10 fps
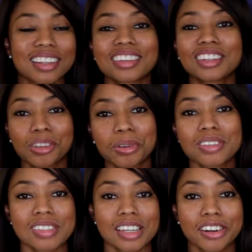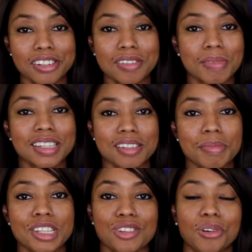the Lord sent her to me to
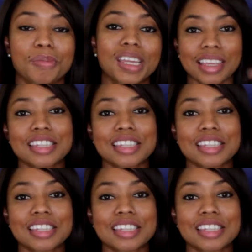mentor me.